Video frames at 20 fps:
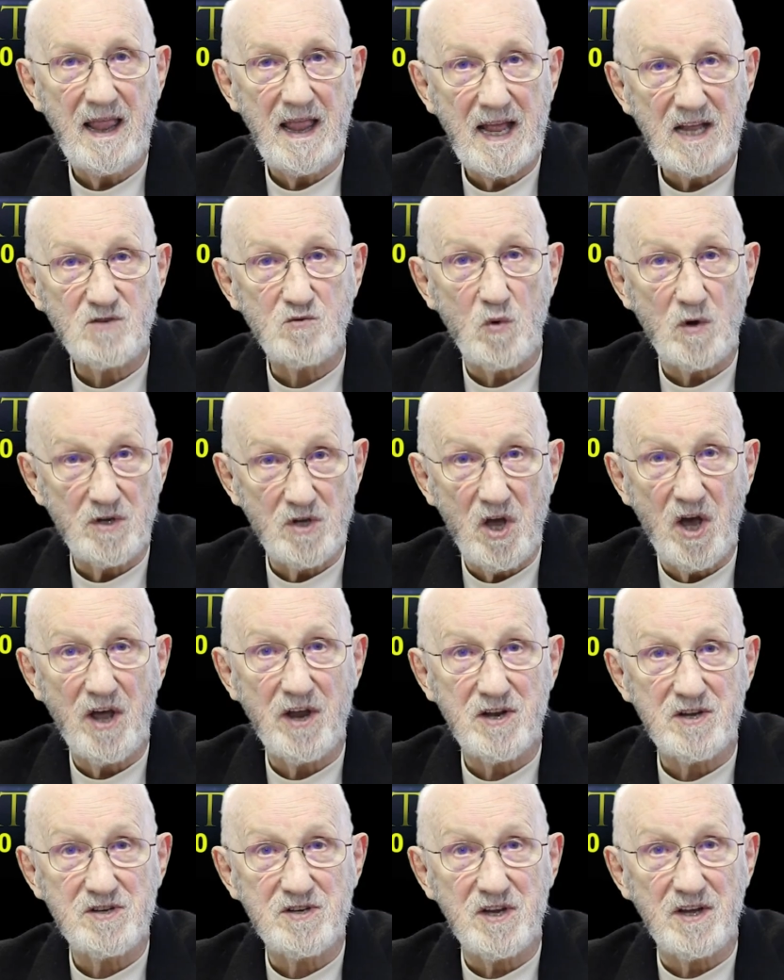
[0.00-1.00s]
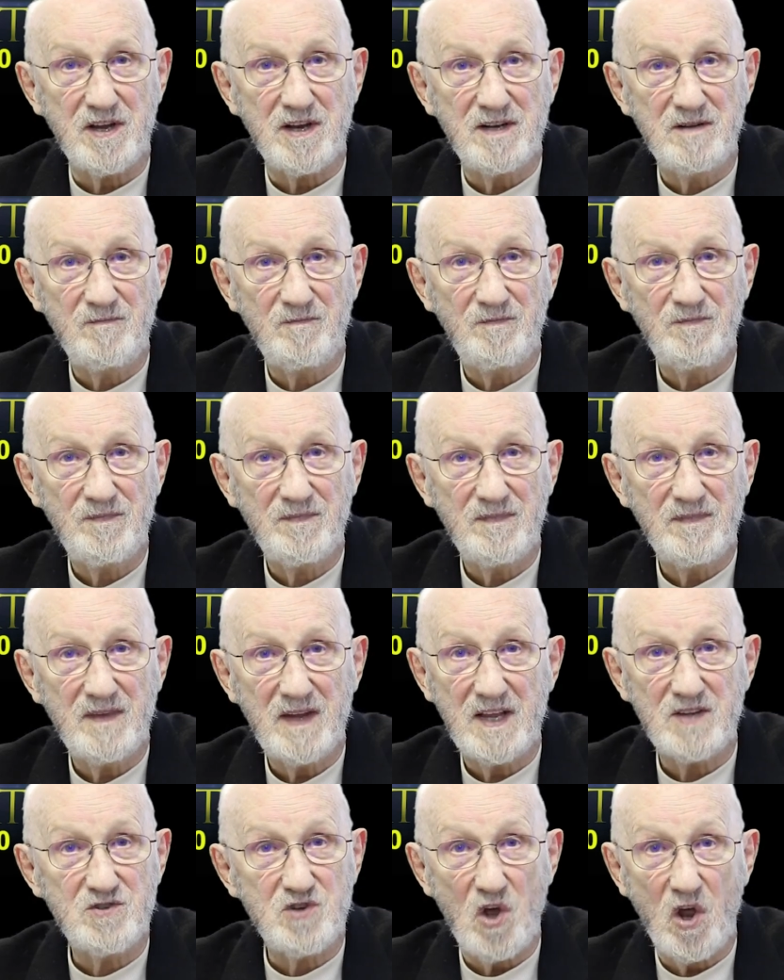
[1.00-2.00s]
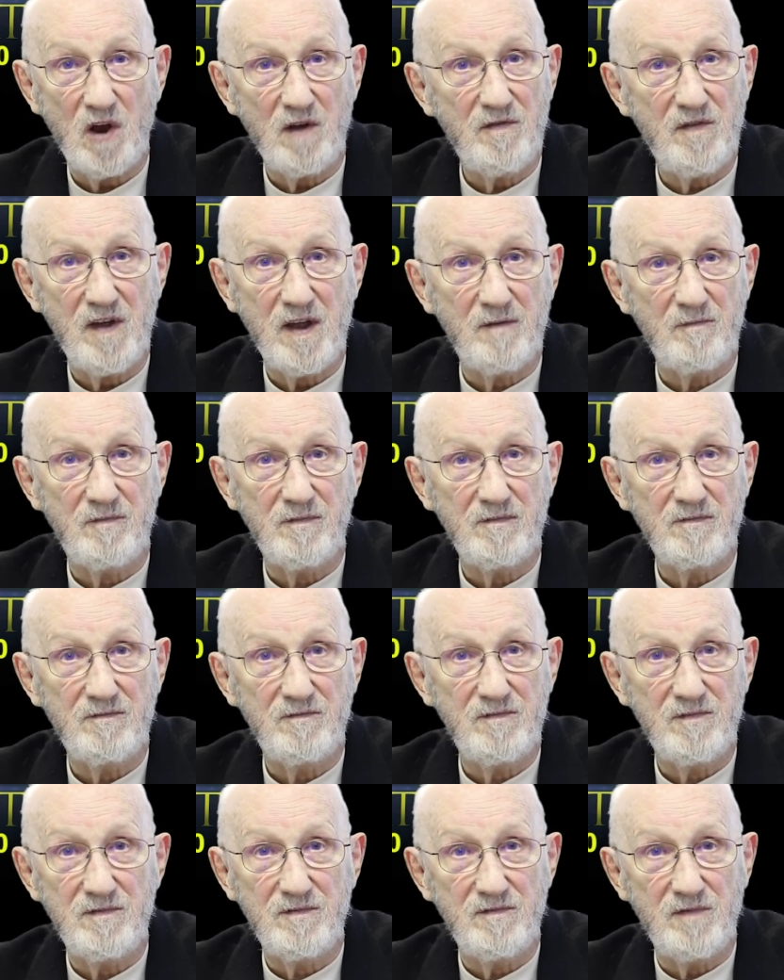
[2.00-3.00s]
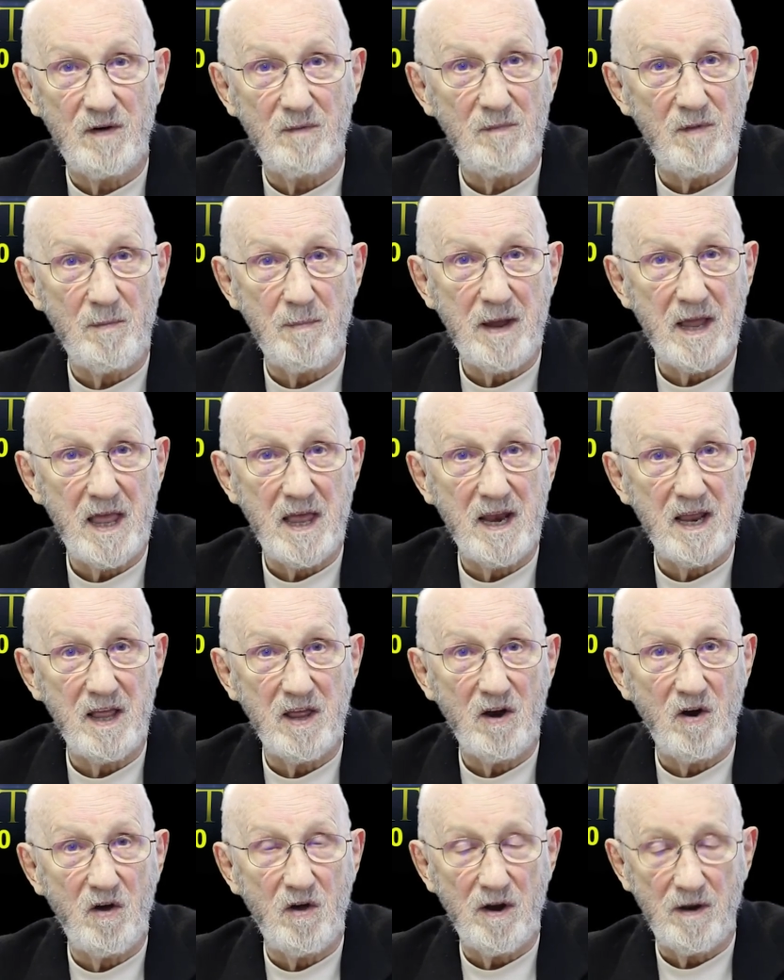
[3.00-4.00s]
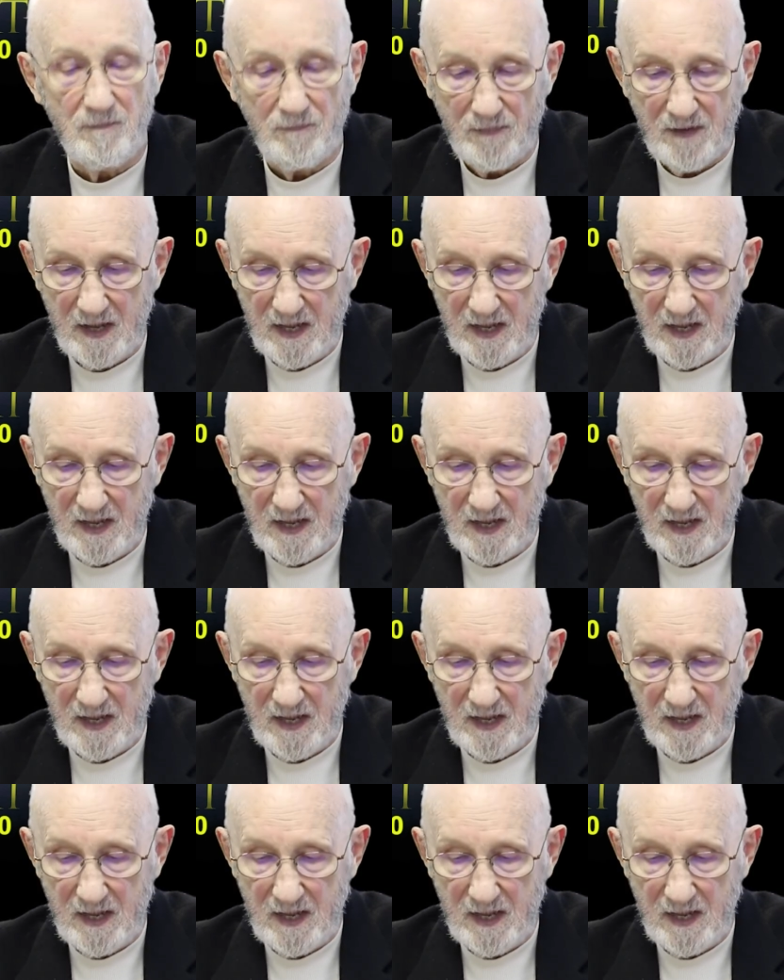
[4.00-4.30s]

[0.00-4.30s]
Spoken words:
That's what God has done. It's all of Him from the beginning and on.